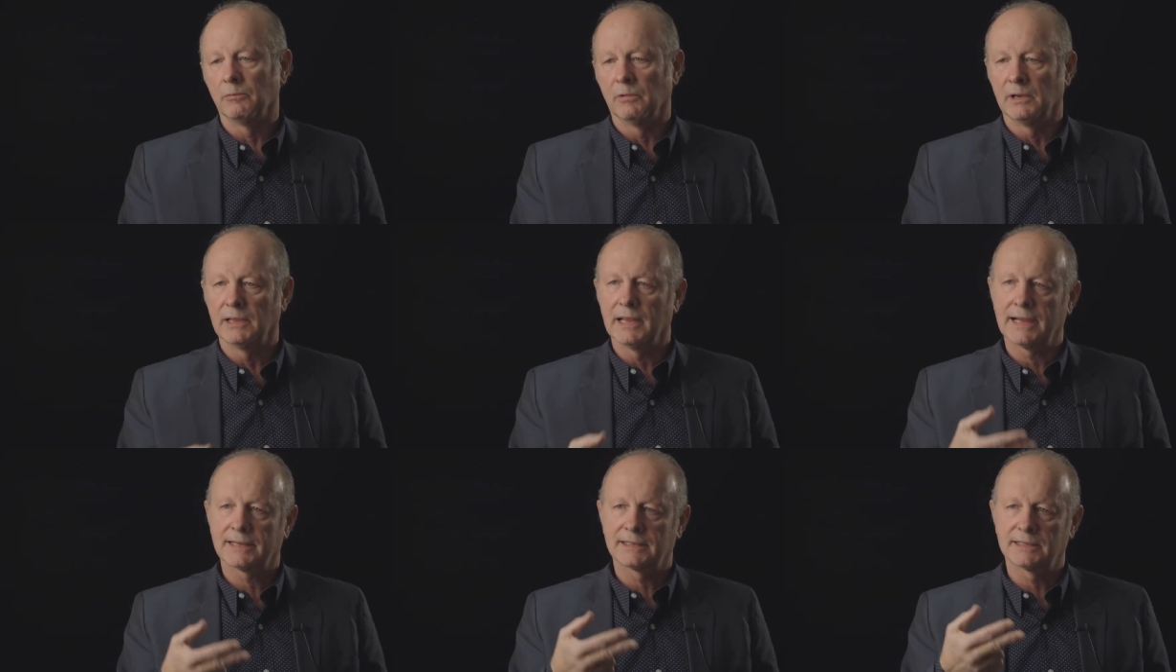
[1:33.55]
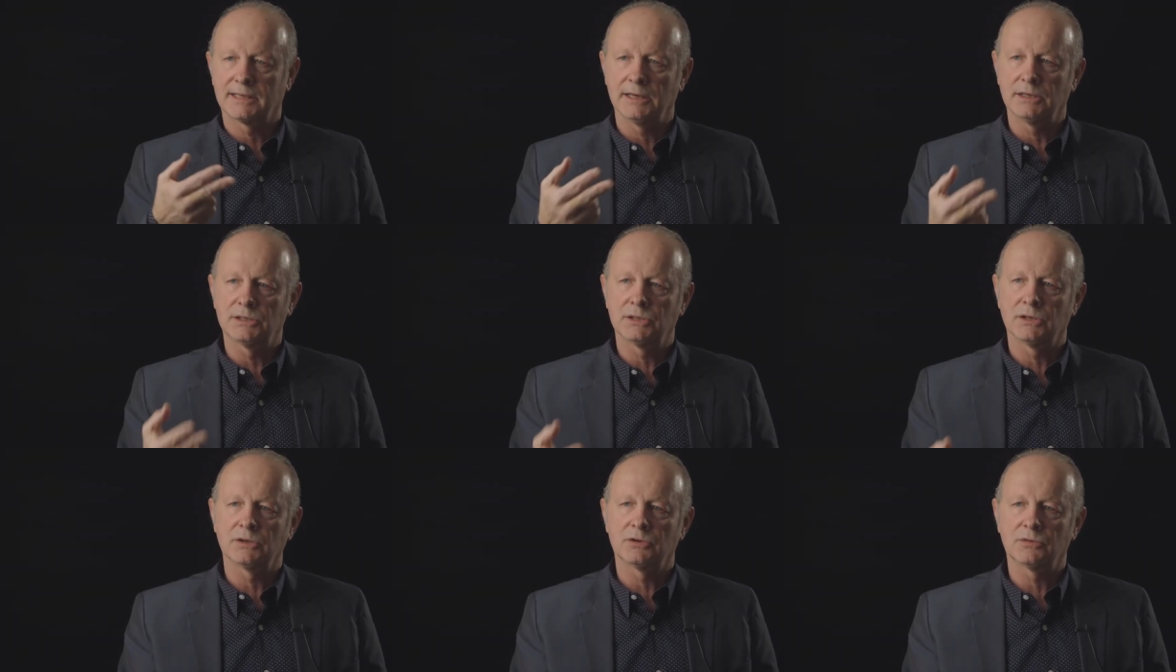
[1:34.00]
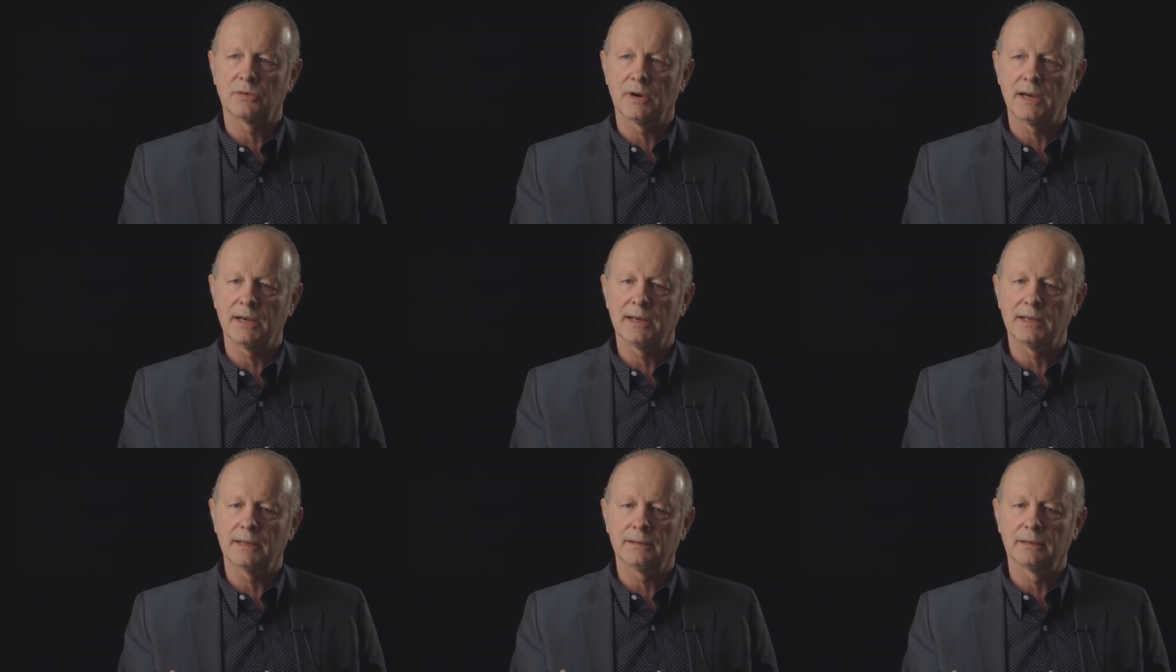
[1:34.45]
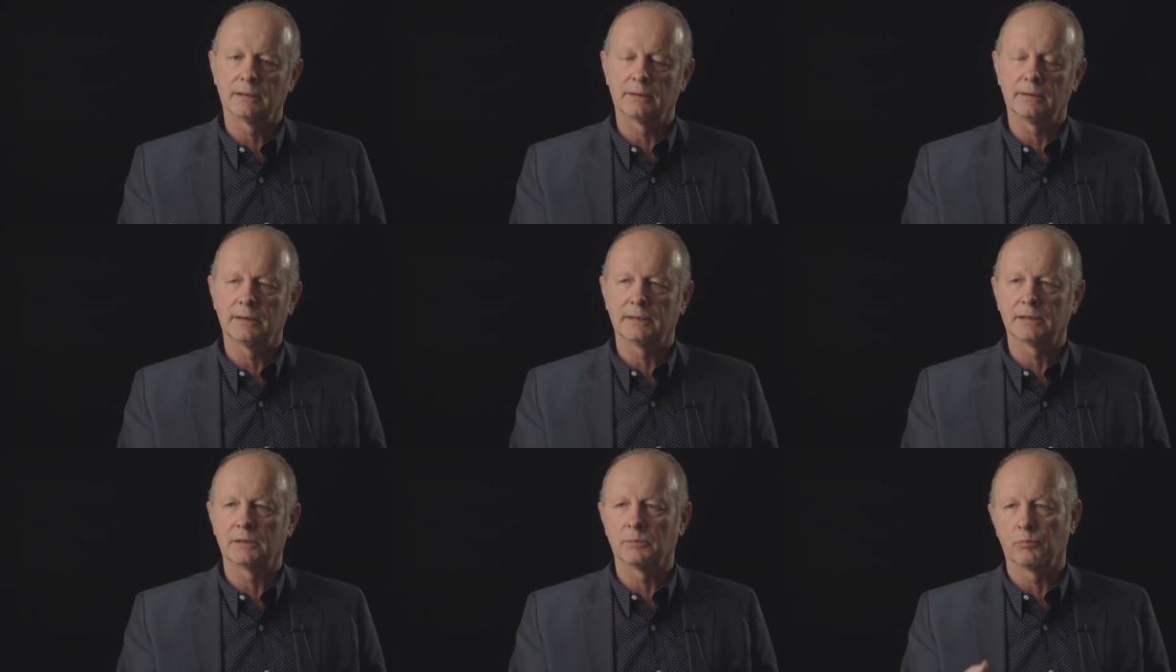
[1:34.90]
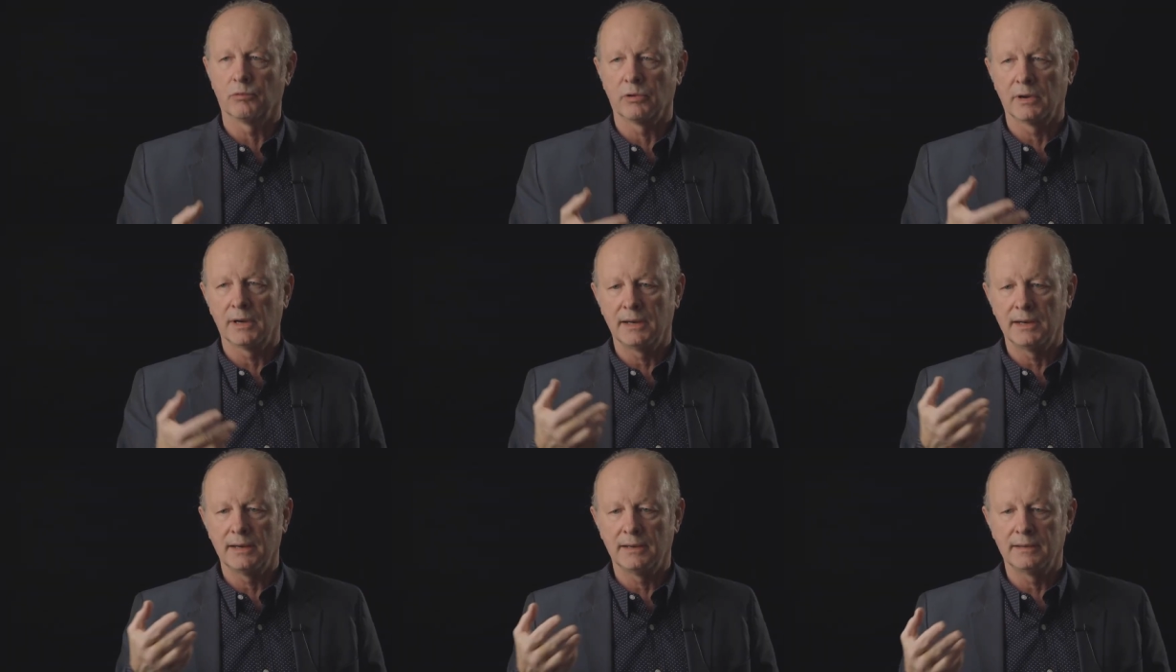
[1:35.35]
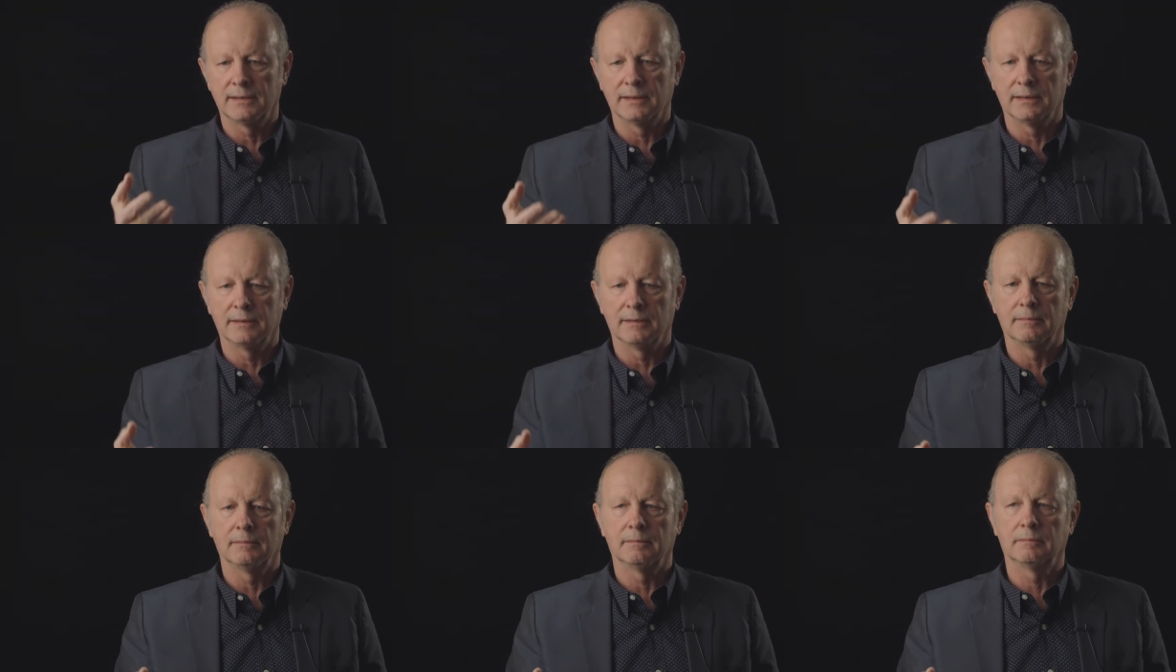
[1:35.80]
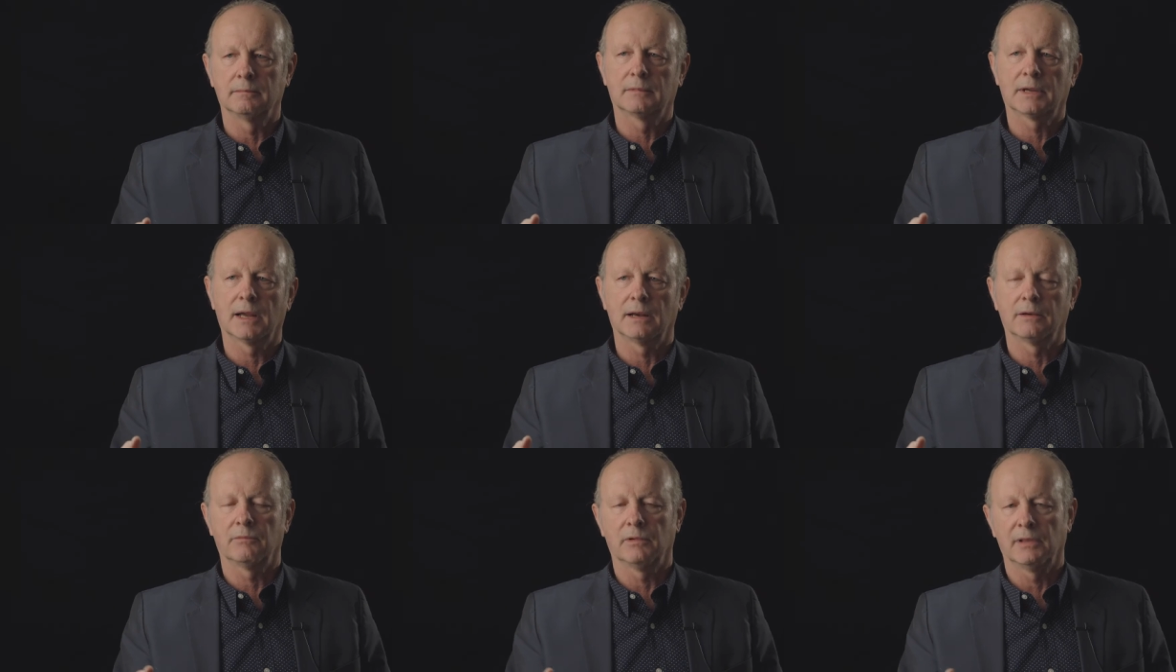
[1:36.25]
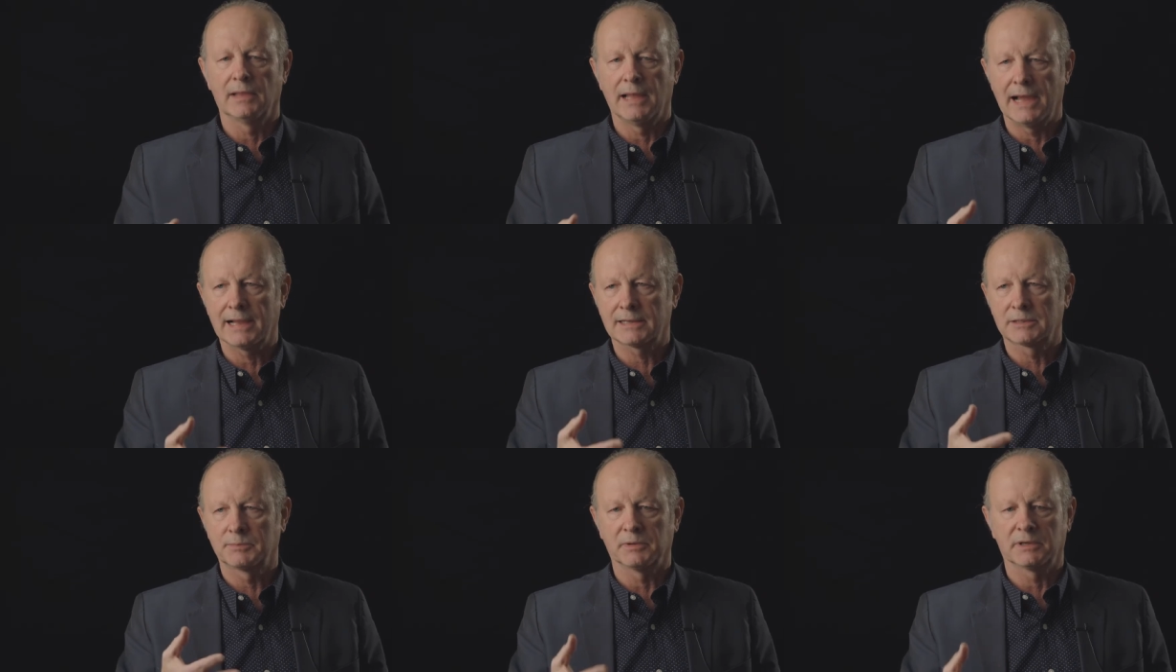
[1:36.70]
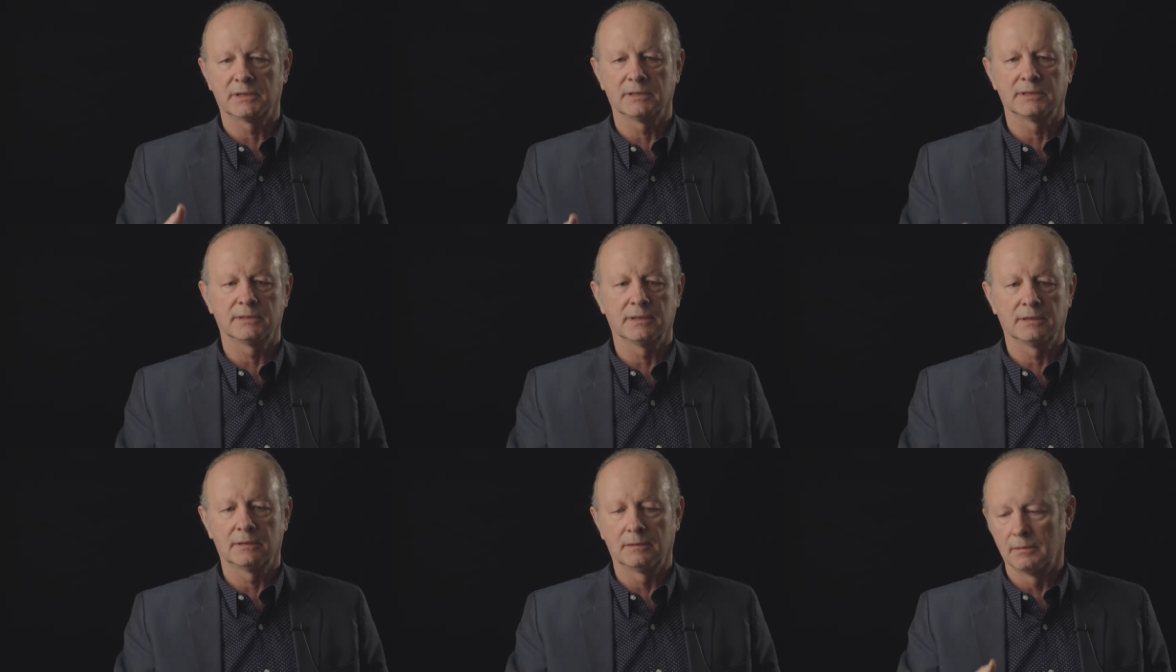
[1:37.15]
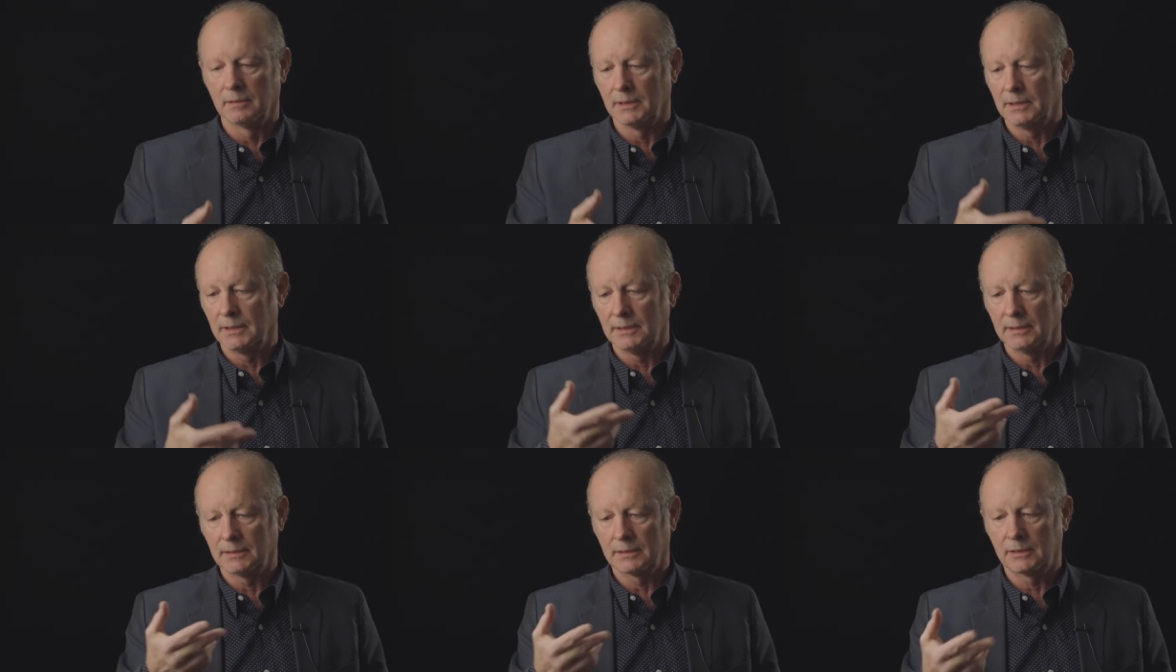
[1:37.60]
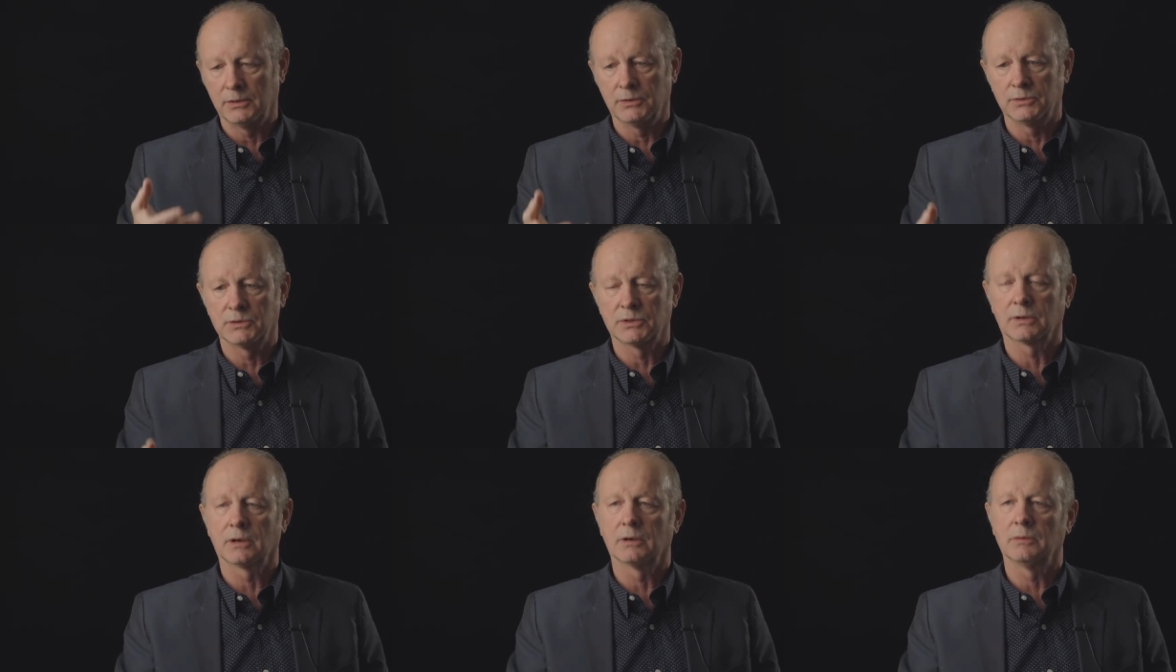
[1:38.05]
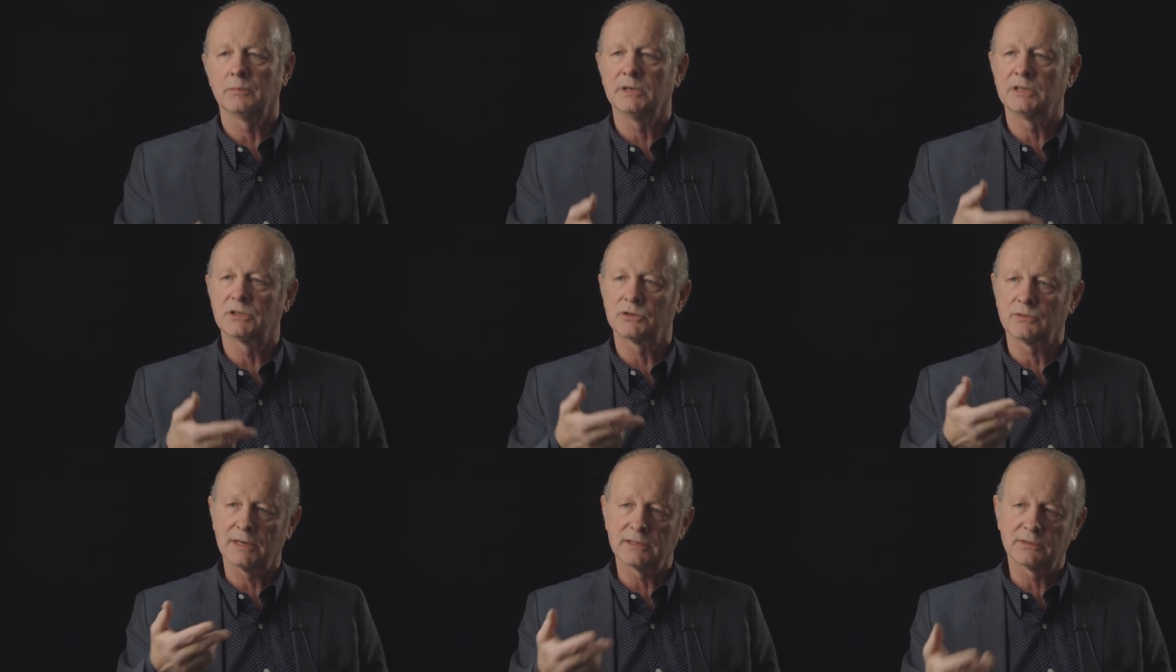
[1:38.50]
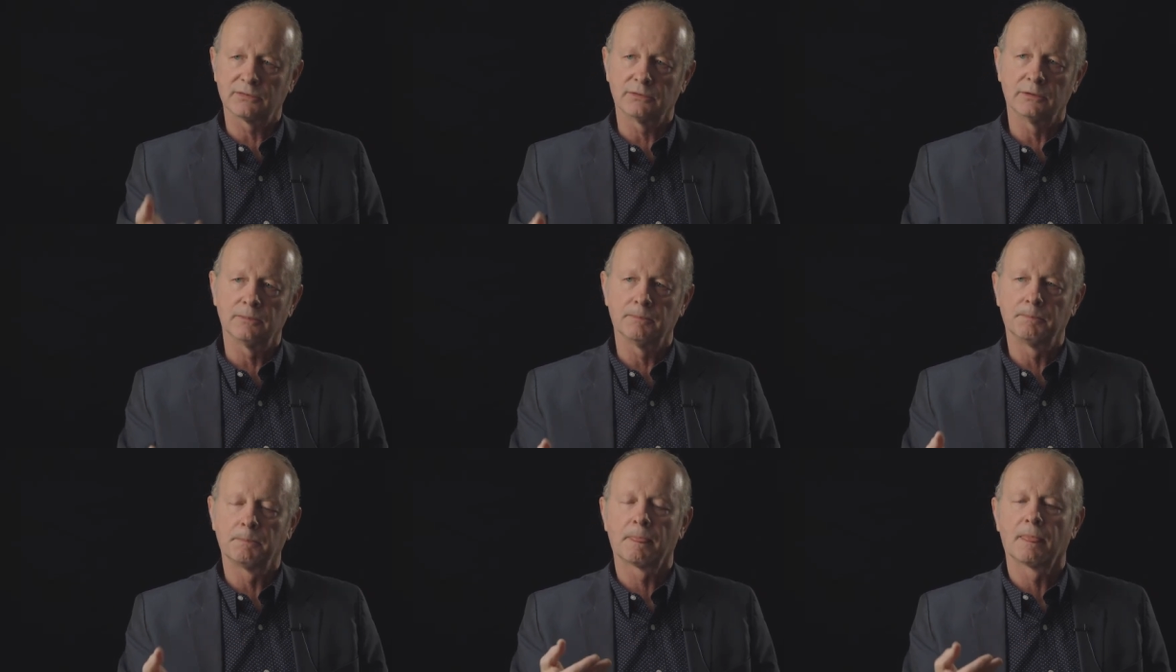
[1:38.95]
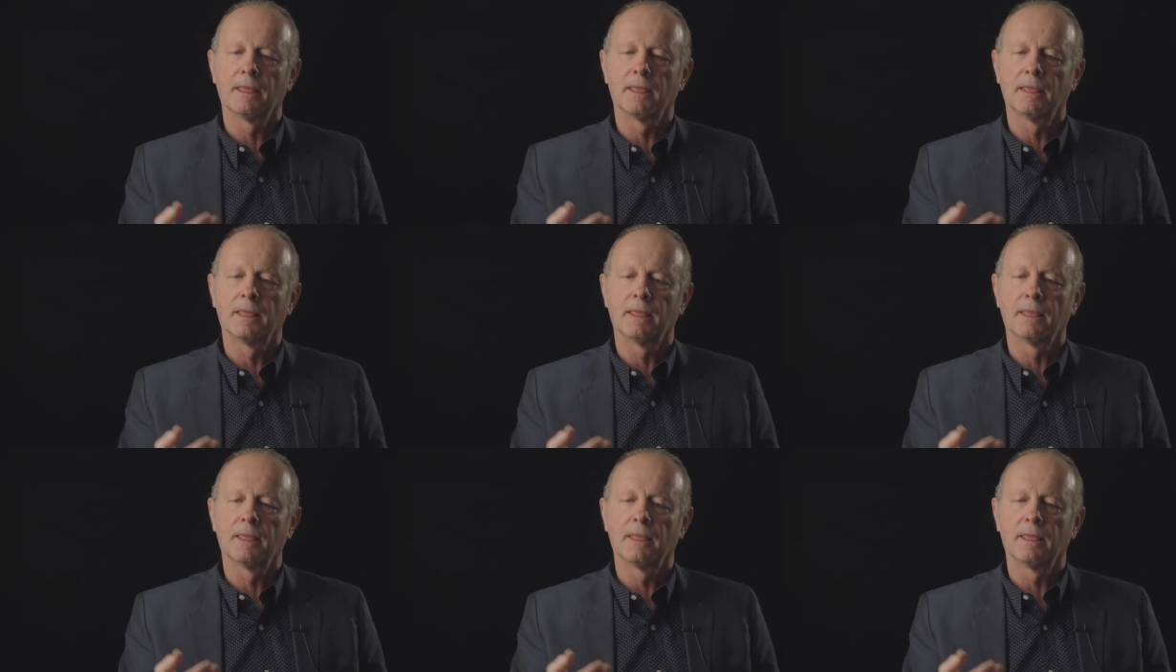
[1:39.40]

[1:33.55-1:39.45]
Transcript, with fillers: relaxation training, learning to breathe and kind of relax because the, the cues are going to be stressful.